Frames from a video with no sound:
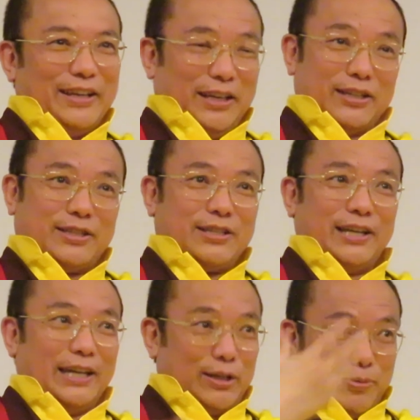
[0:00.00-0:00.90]
Yes,
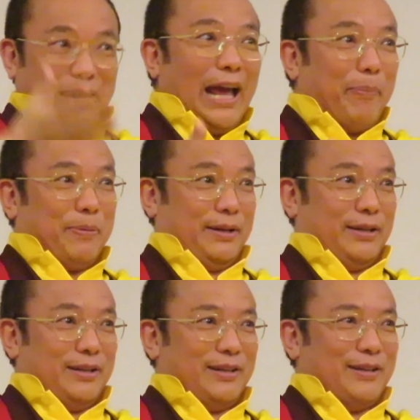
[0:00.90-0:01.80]
it will
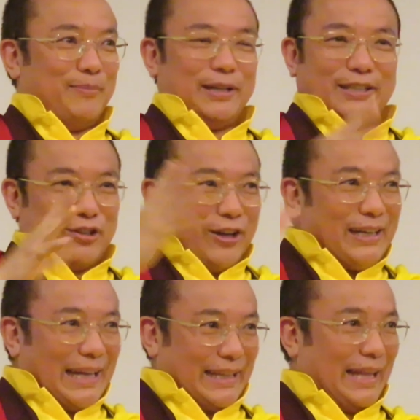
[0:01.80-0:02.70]
happen, but it's
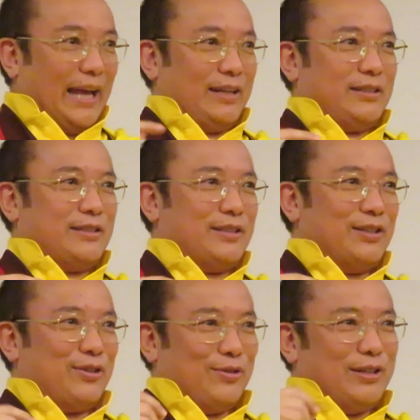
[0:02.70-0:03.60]
not like that.
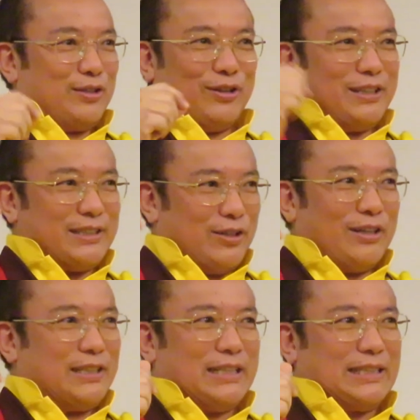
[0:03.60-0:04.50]
It's not
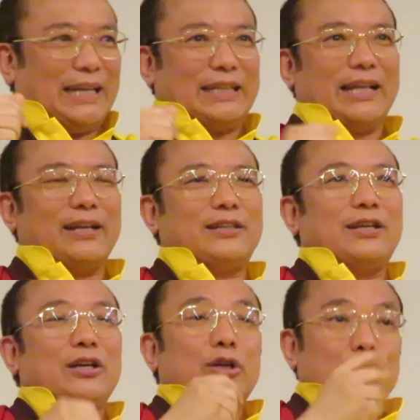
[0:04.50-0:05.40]
just like that.
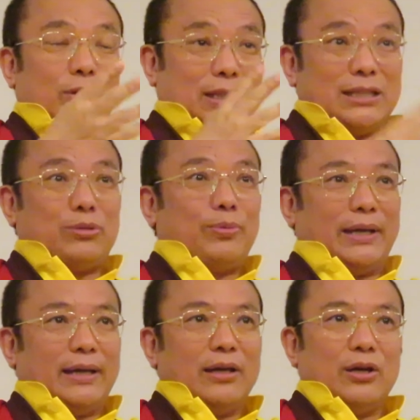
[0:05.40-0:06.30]
So this
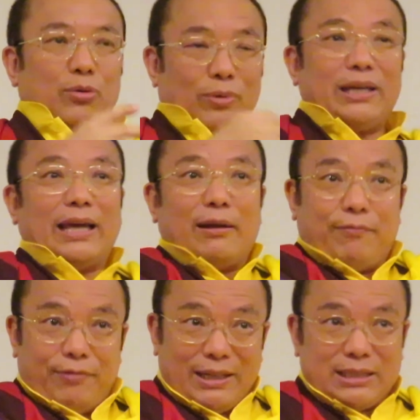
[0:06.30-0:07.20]
way, we can
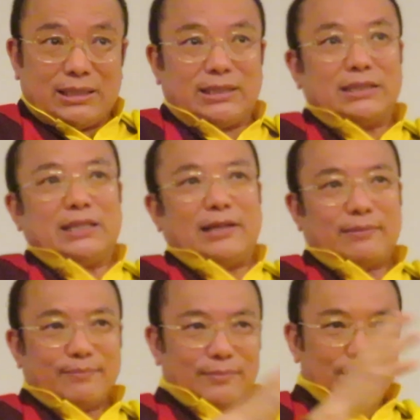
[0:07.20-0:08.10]
fix
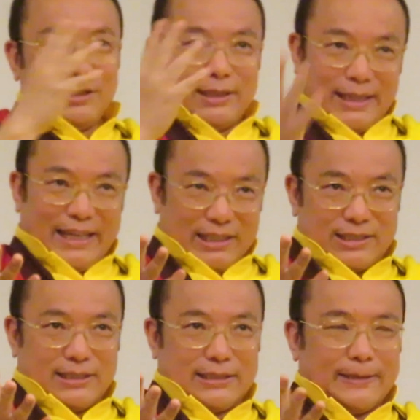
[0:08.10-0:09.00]

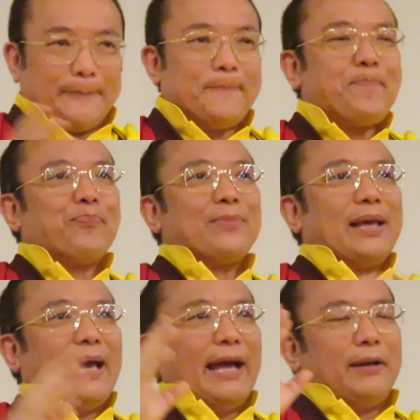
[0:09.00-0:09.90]
things.
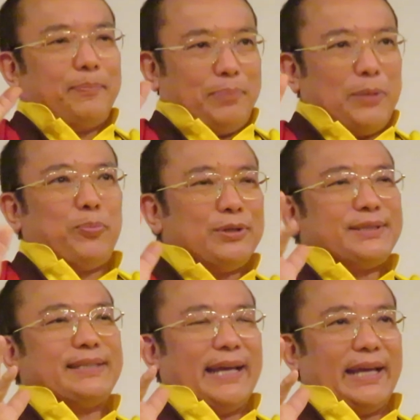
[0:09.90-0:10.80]
And people
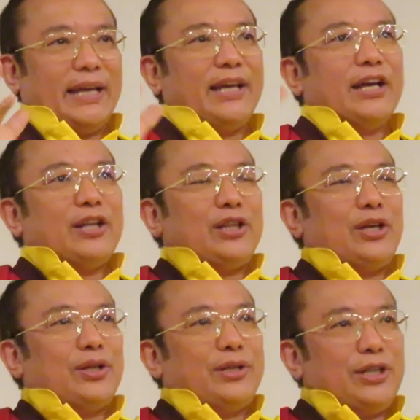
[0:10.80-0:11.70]
say
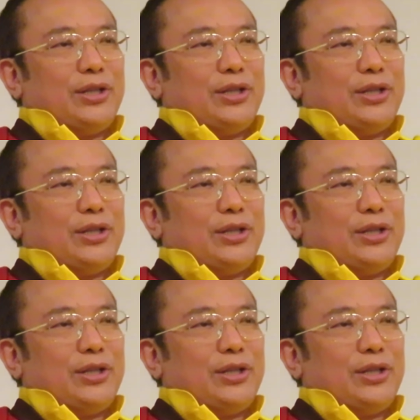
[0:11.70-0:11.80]
the